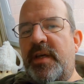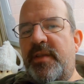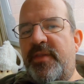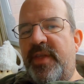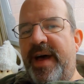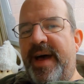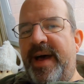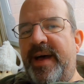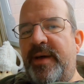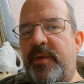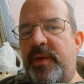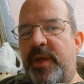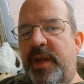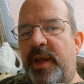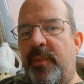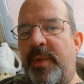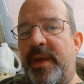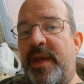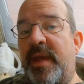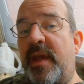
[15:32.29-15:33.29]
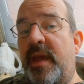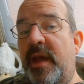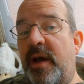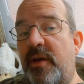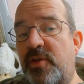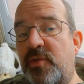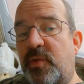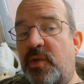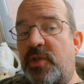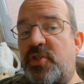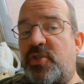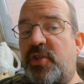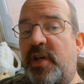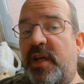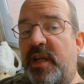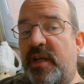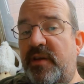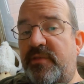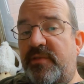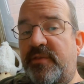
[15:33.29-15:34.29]
that, we can go to
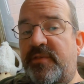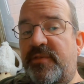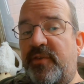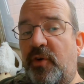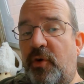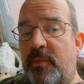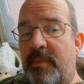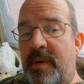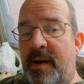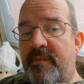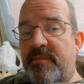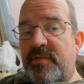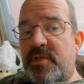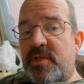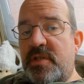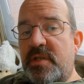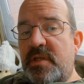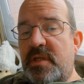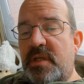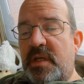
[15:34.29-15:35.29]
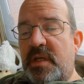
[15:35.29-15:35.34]
Australia for 4 months.